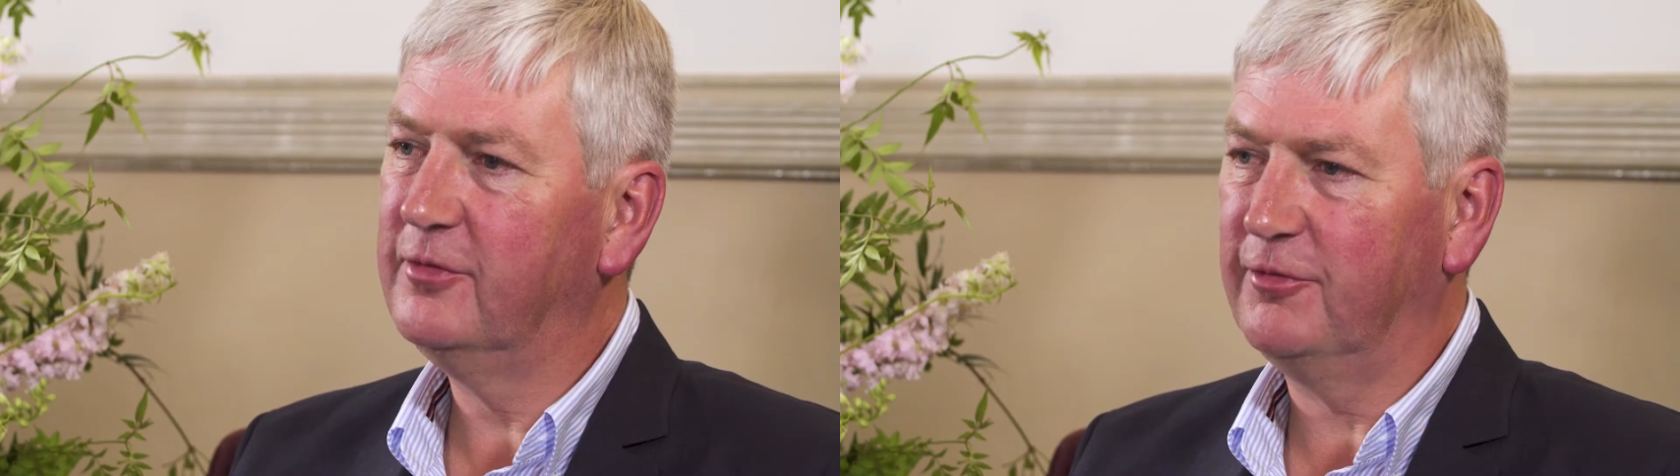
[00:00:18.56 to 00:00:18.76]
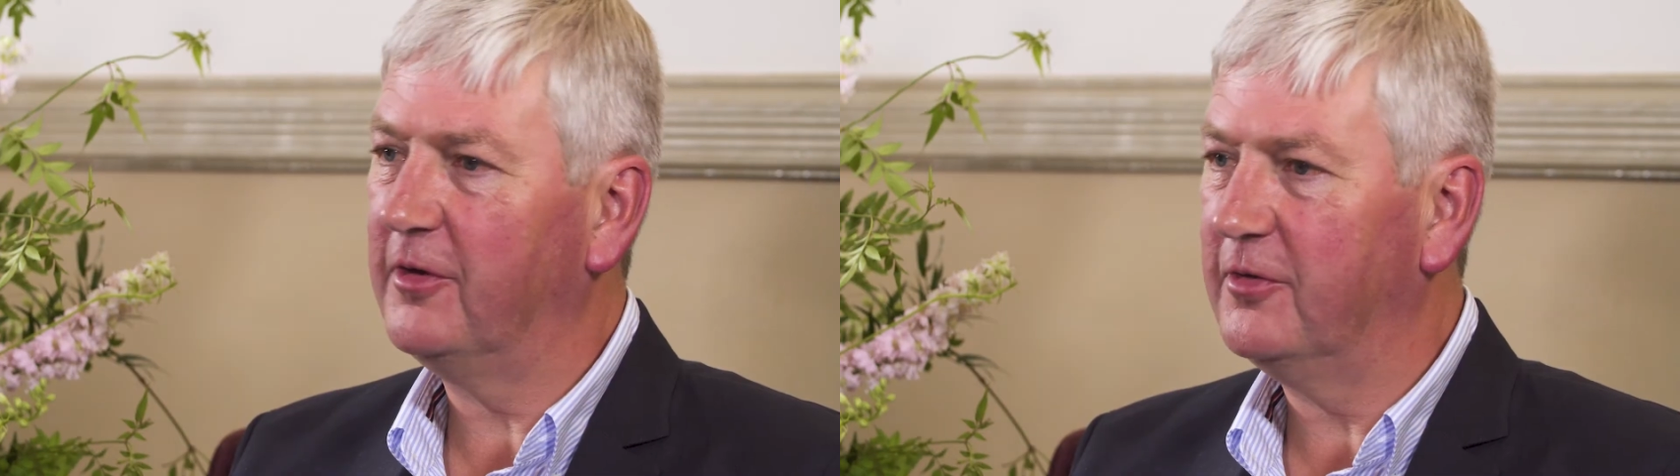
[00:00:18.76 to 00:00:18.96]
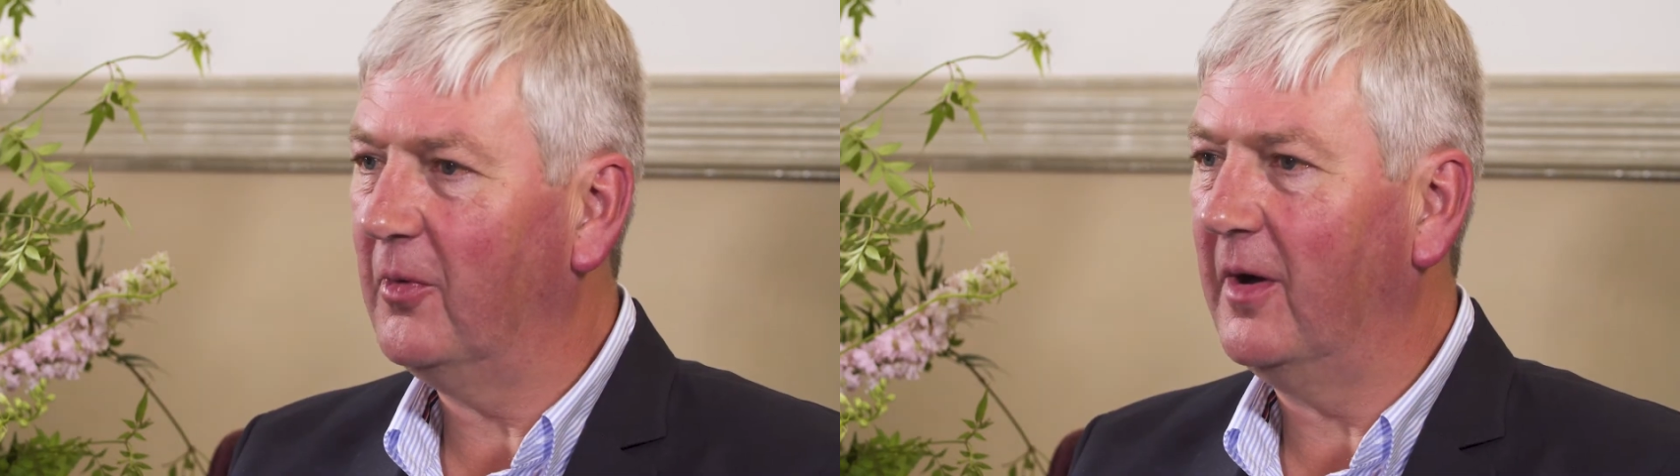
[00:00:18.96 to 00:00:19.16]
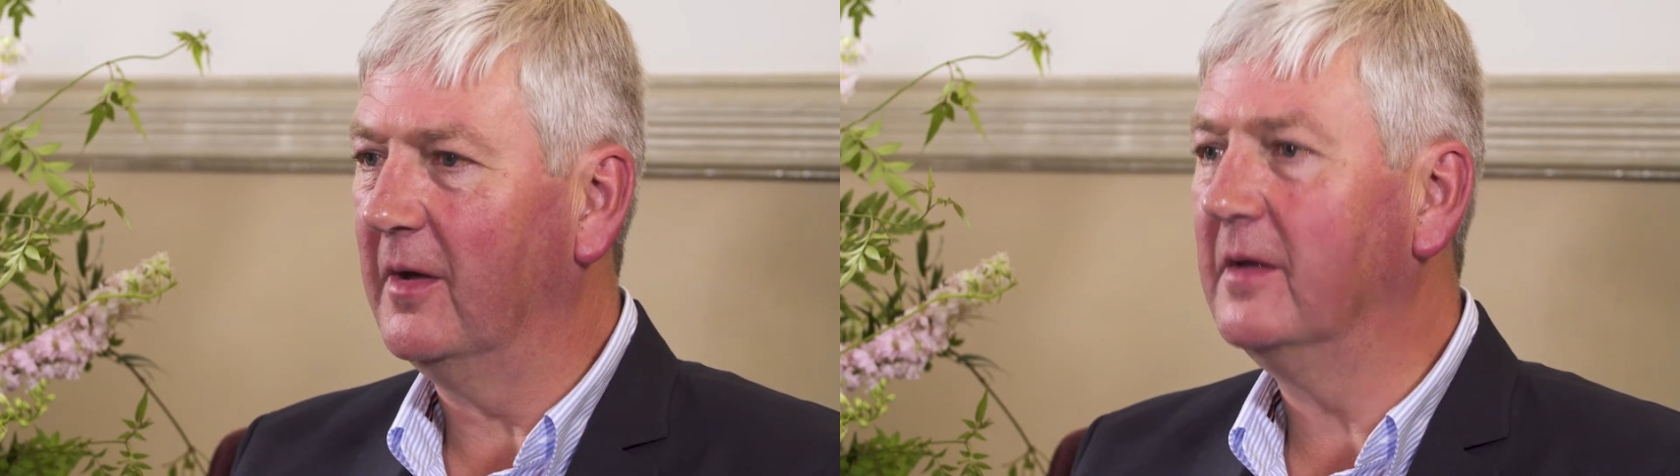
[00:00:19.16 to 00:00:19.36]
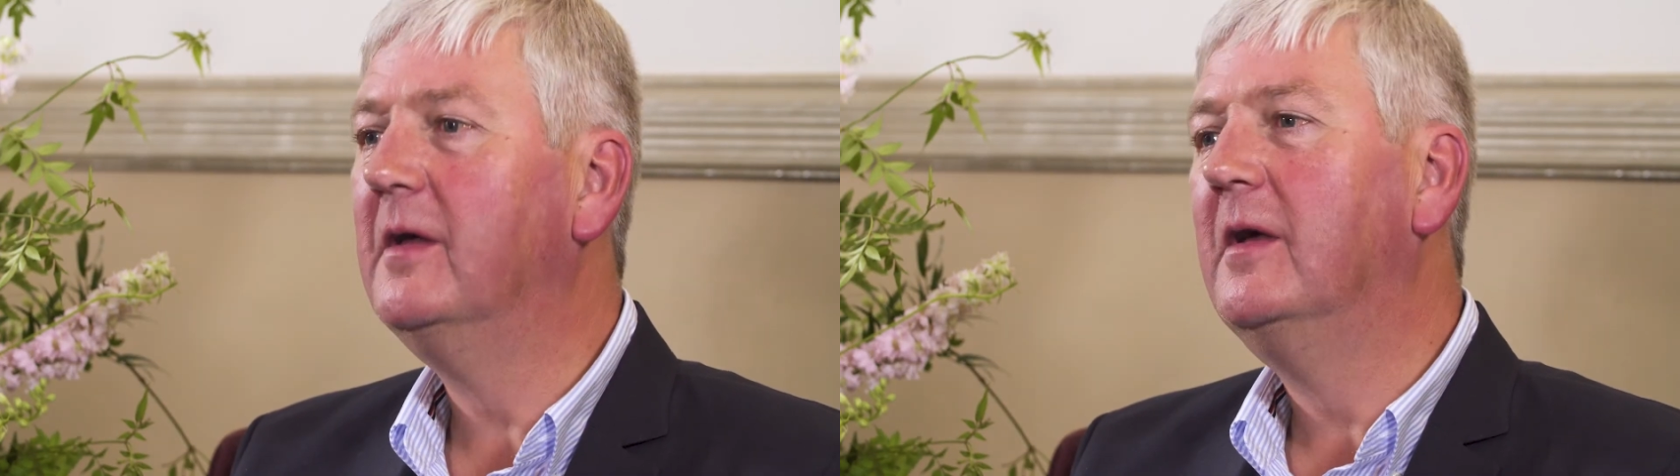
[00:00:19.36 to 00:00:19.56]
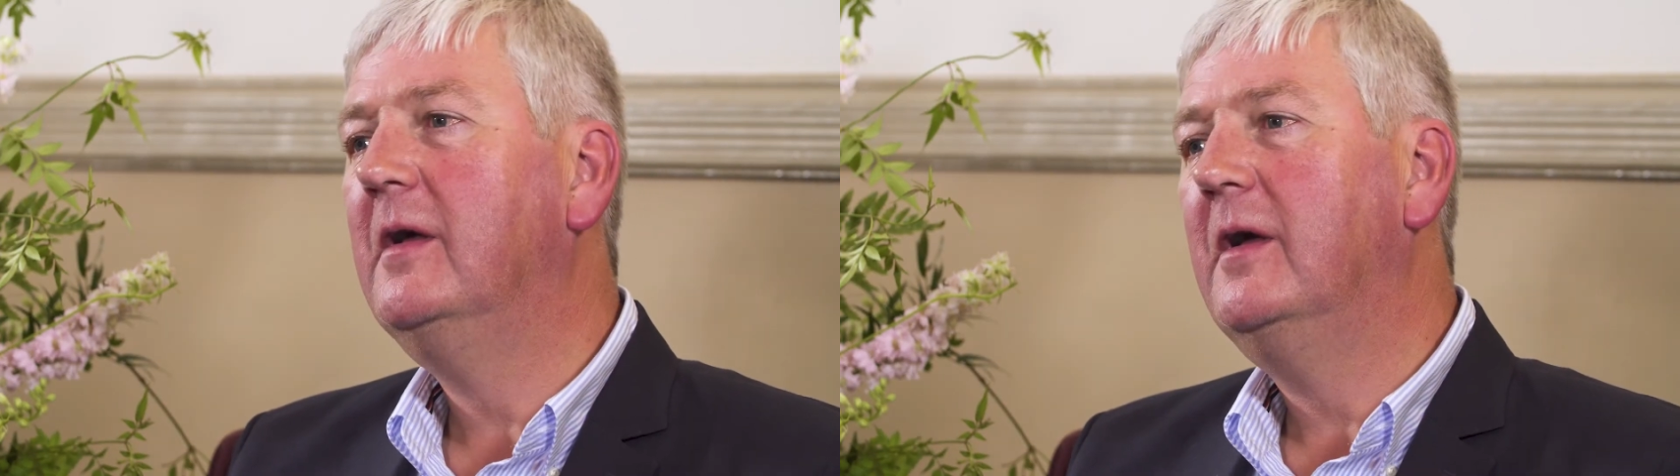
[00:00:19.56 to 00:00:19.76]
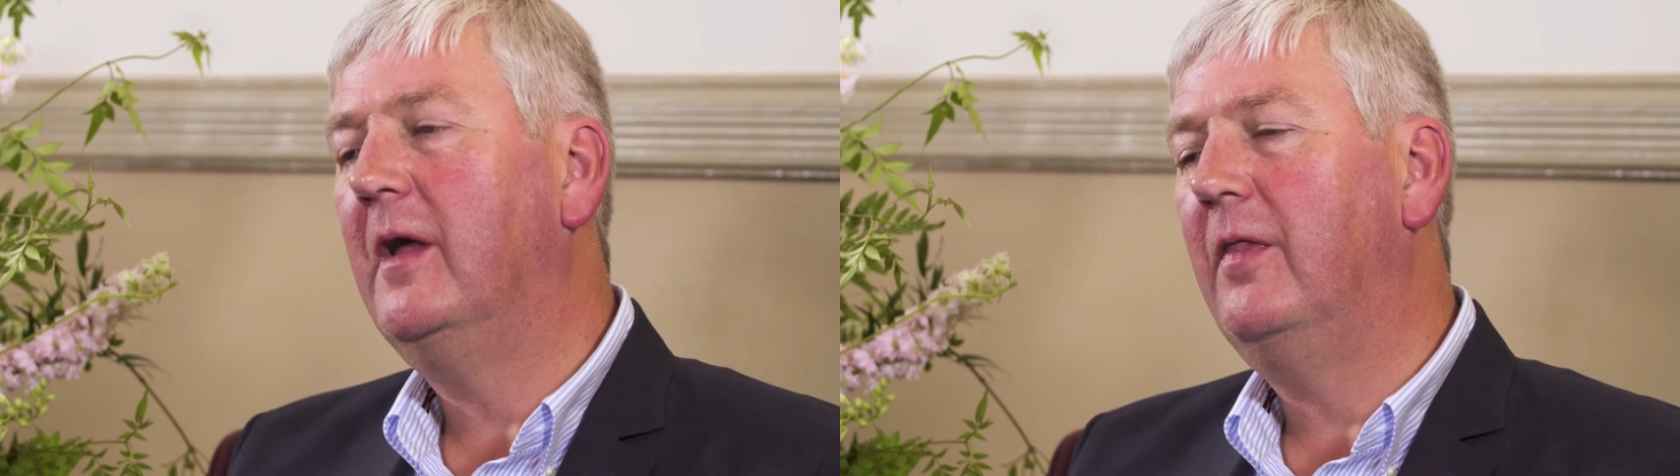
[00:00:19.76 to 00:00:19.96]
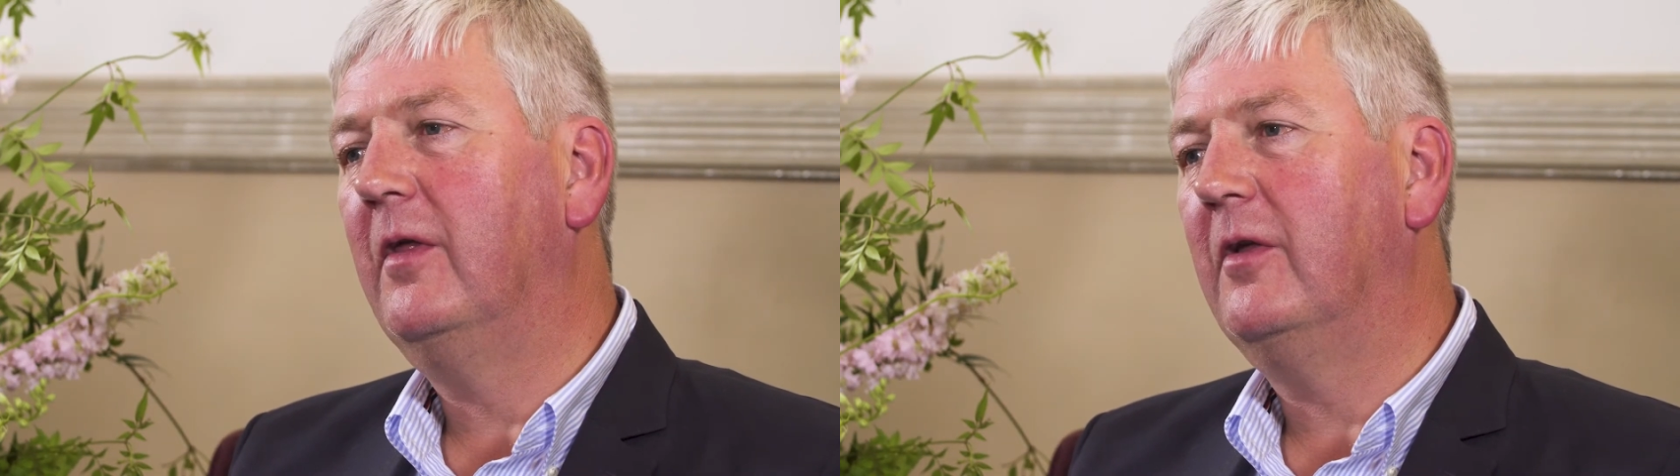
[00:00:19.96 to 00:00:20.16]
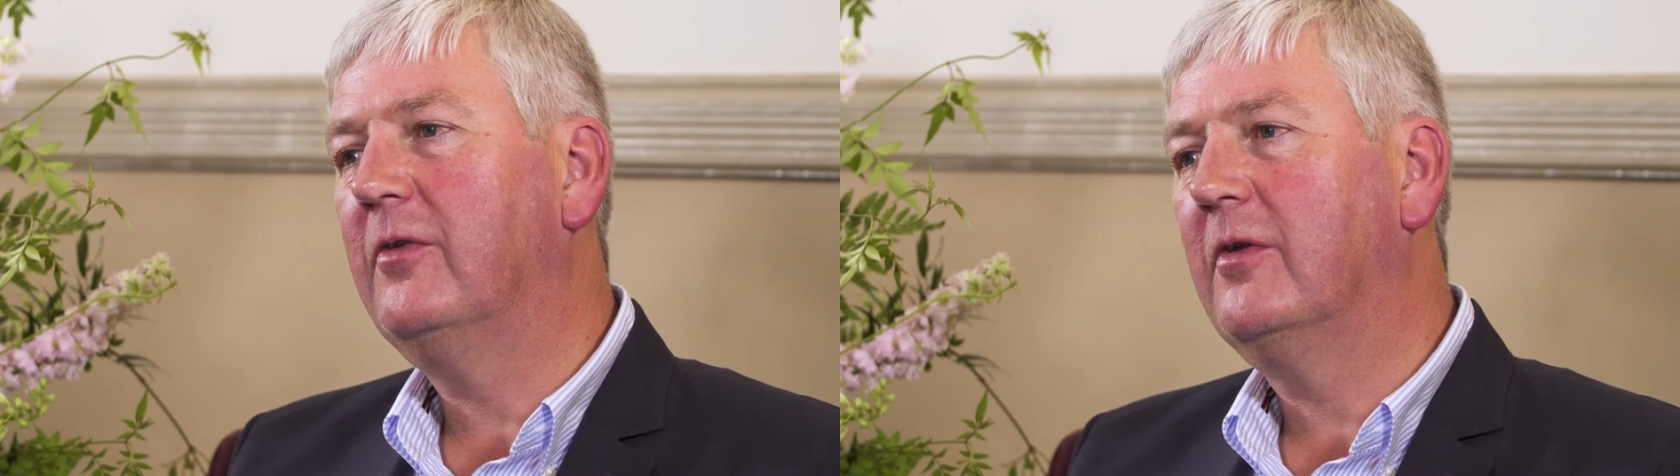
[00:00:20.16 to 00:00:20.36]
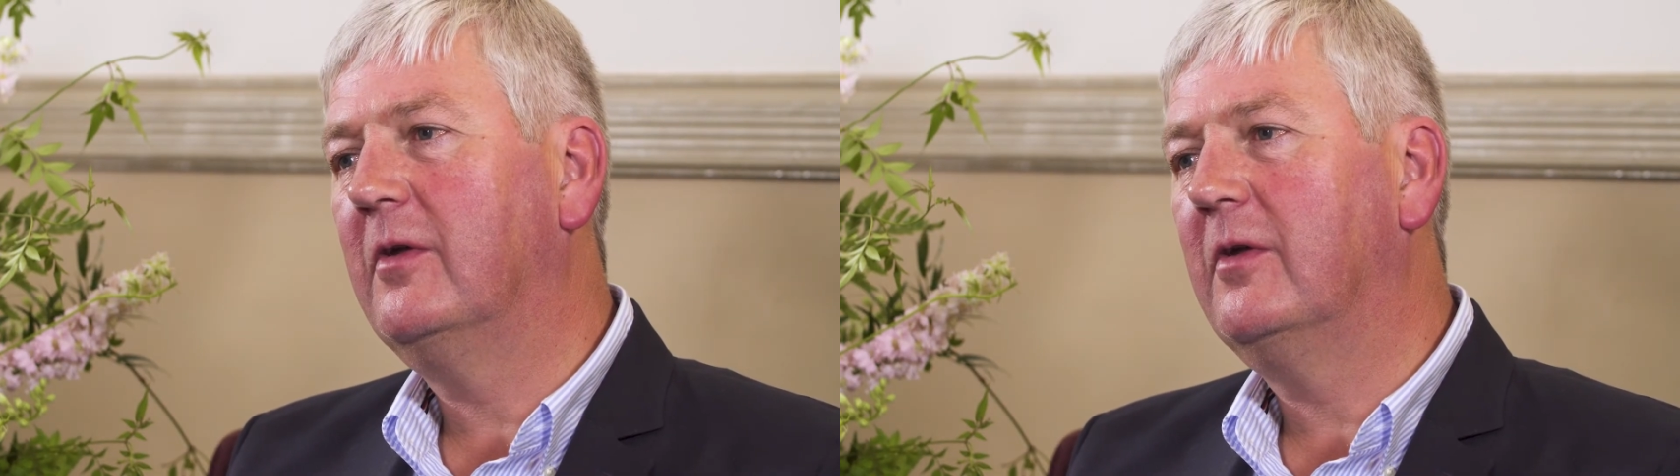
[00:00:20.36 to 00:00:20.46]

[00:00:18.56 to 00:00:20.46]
straight away, in that